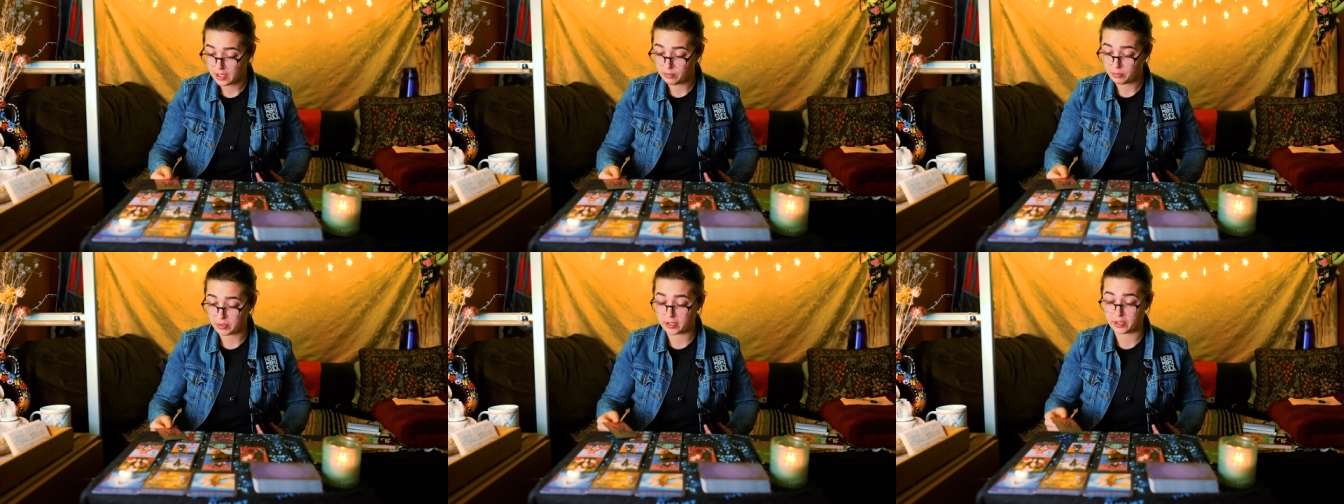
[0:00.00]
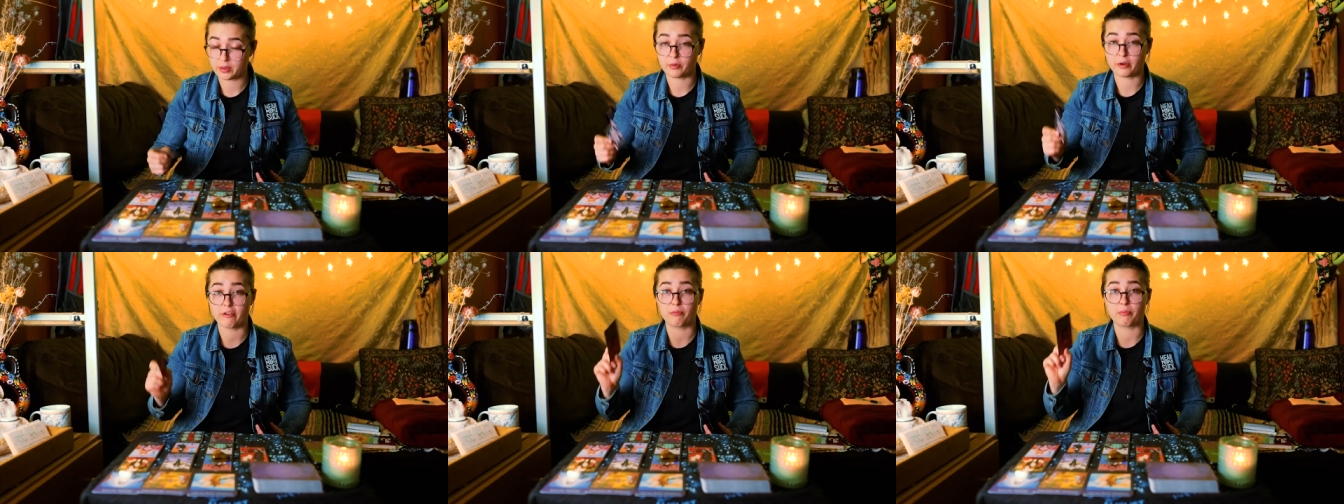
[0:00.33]
But the
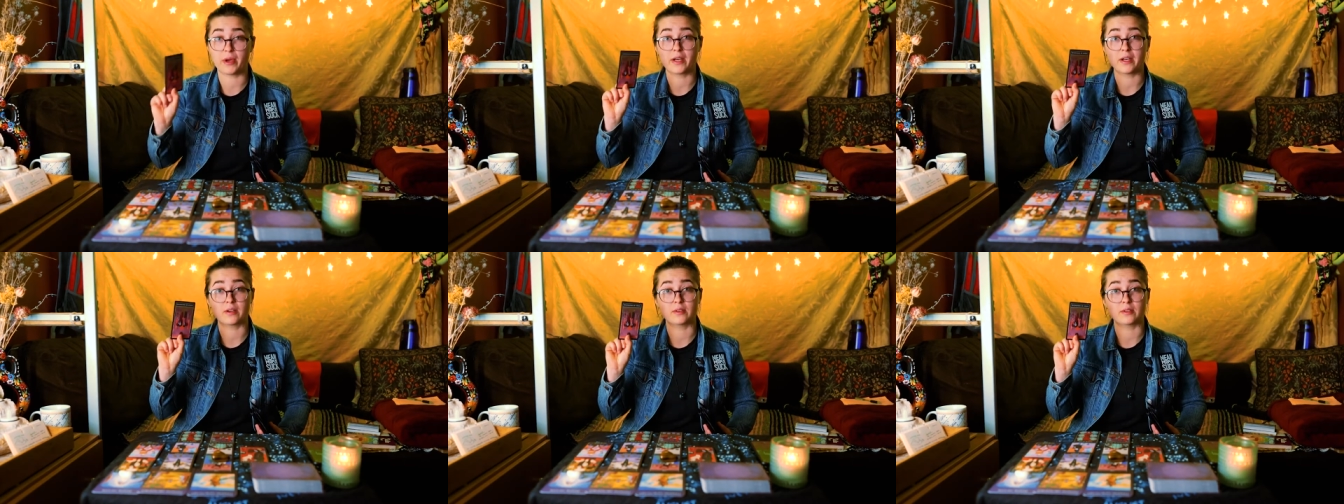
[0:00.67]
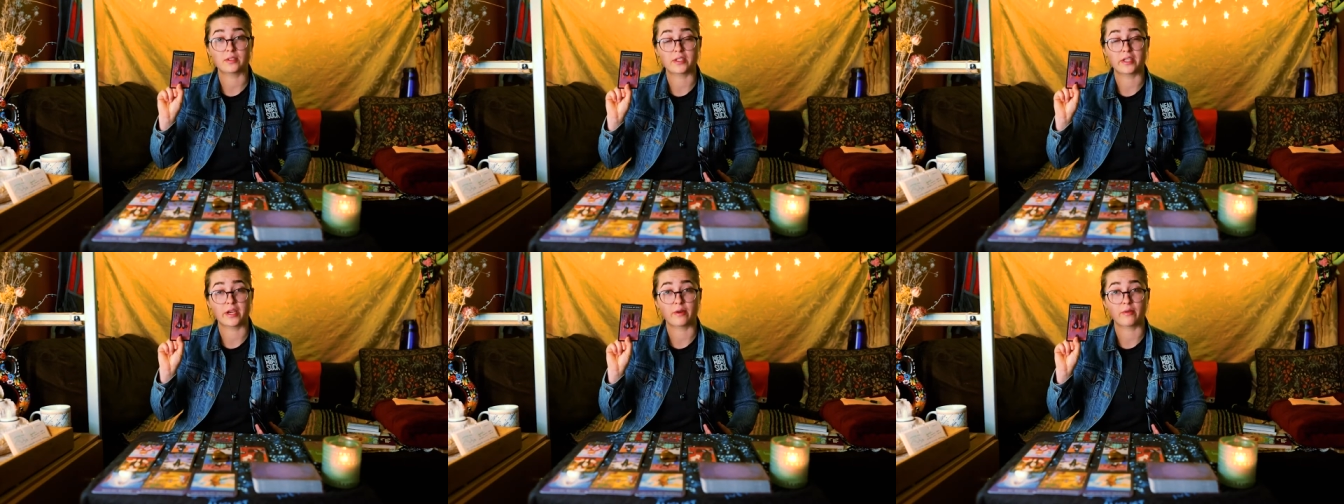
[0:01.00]
Three of
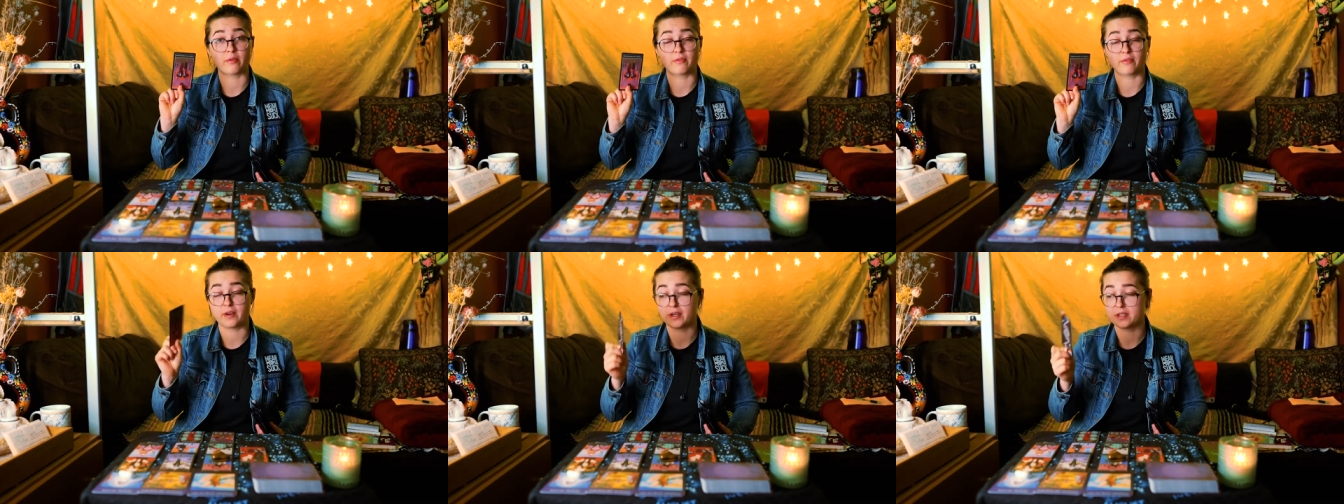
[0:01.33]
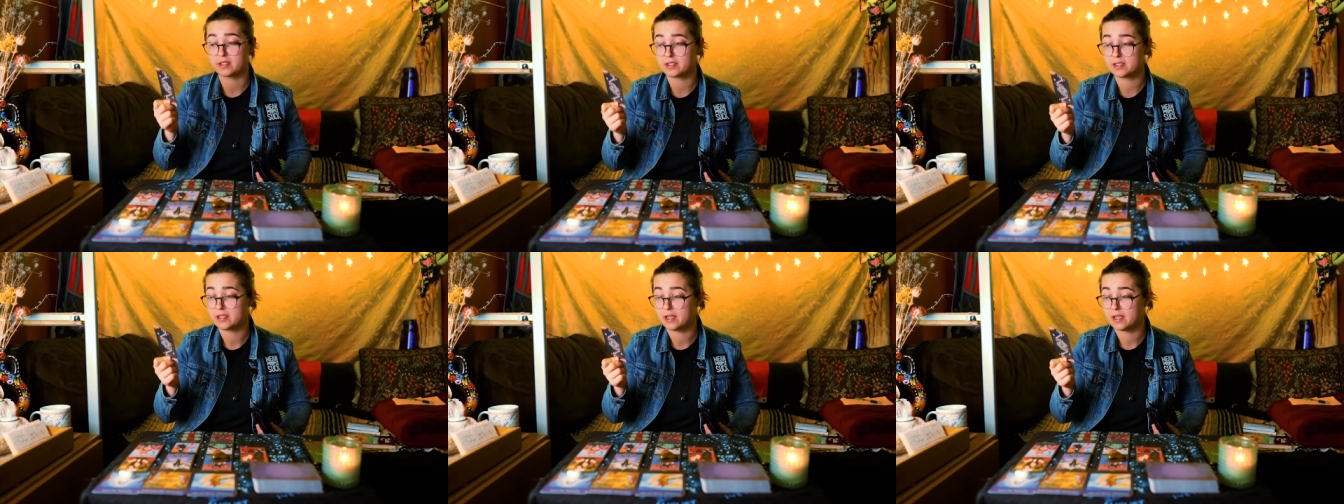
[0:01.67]
Pentacles here in
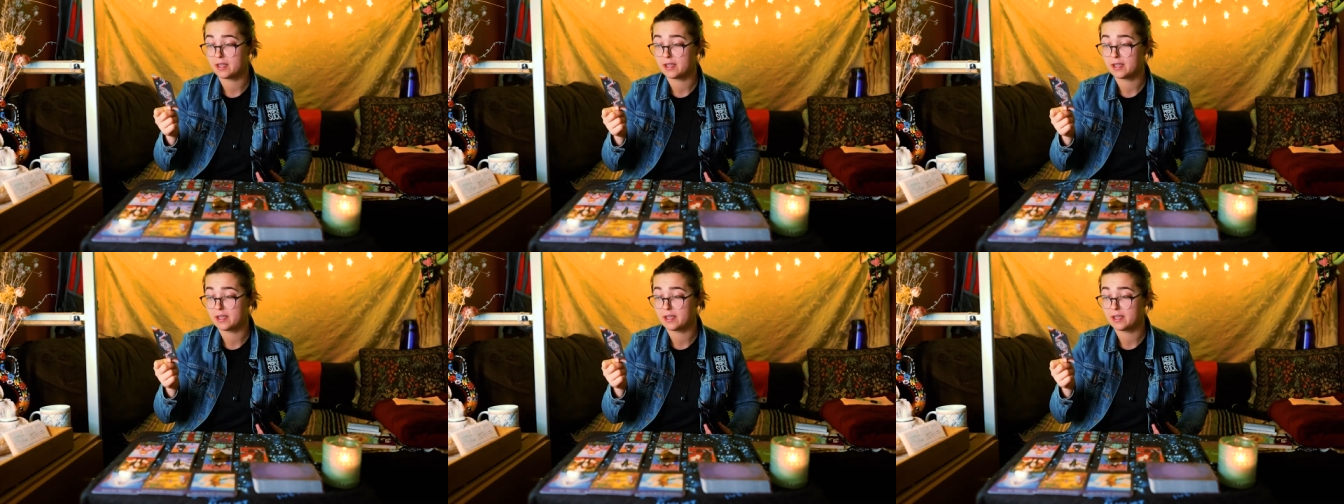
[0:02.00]
reverse,